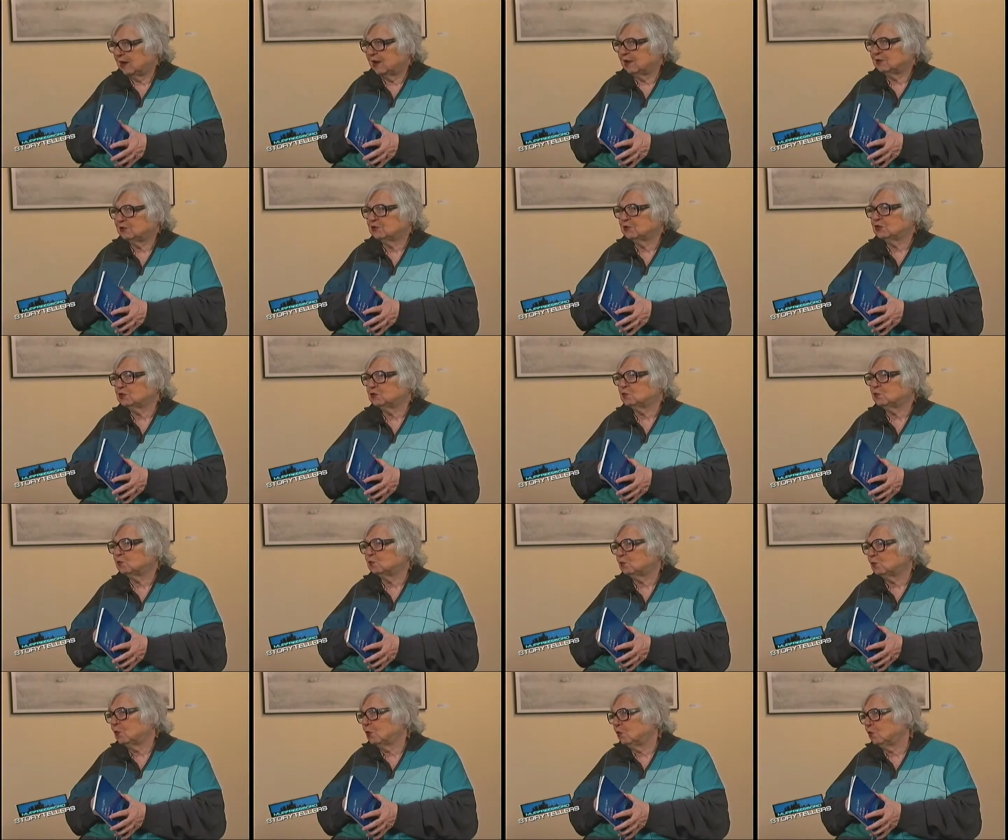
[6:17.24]
I just
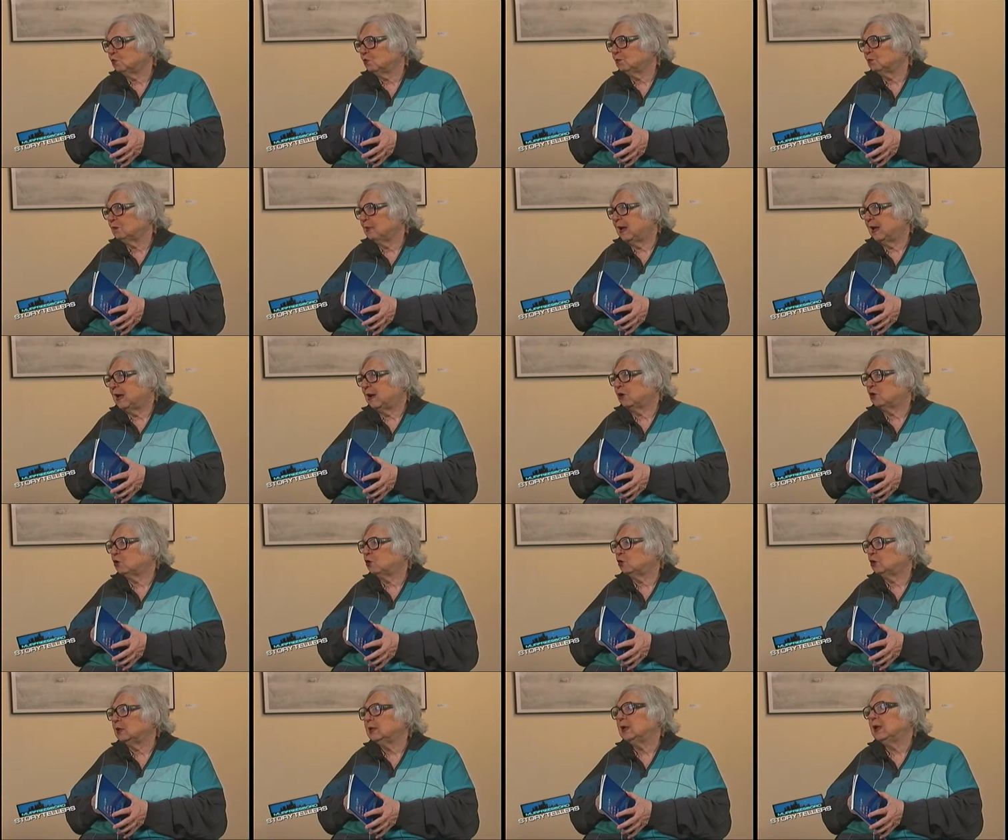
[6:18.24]
wrote my
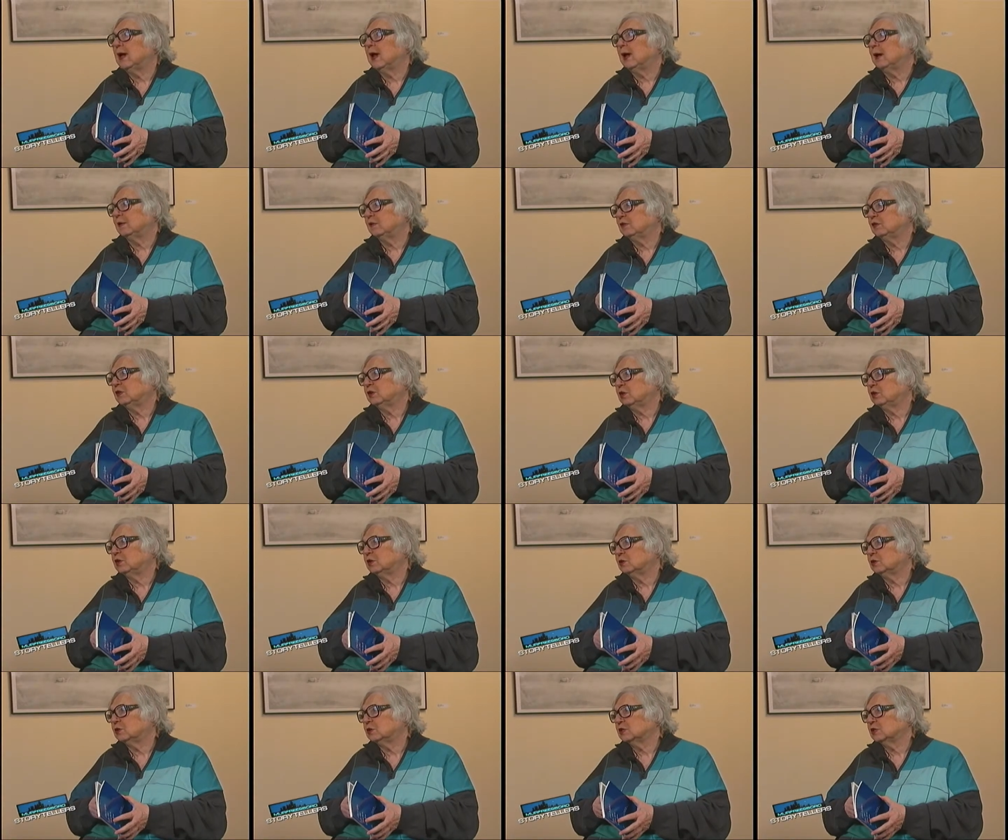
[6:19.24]
early life
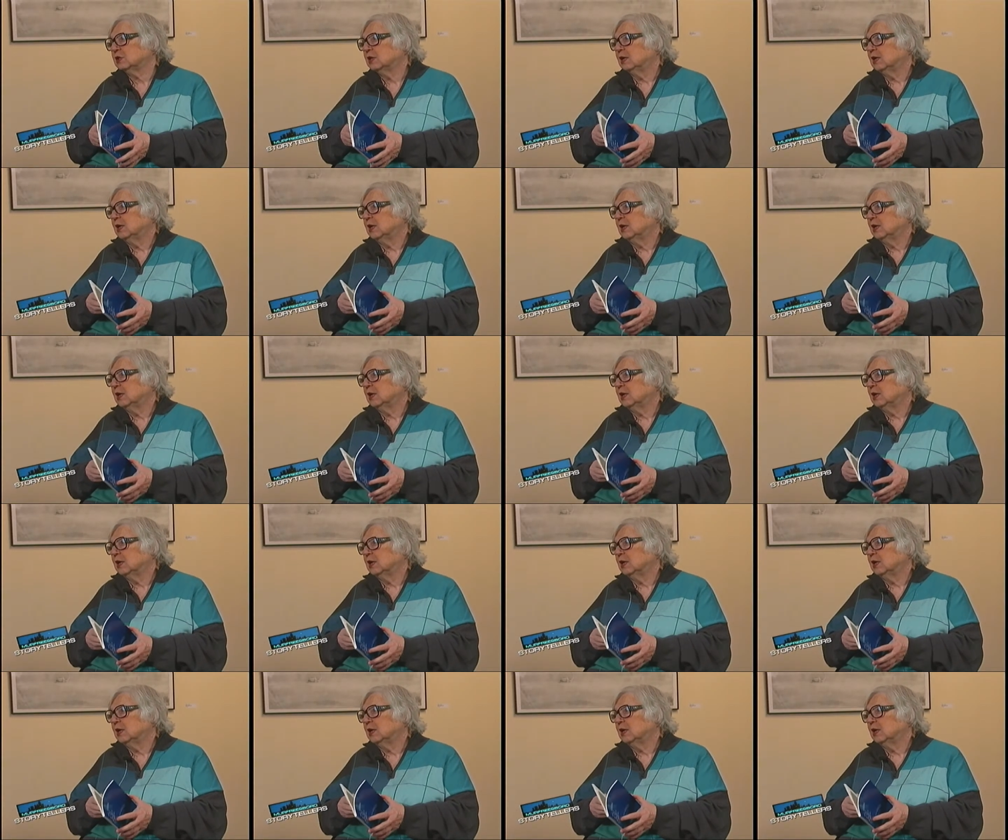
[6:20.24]
years.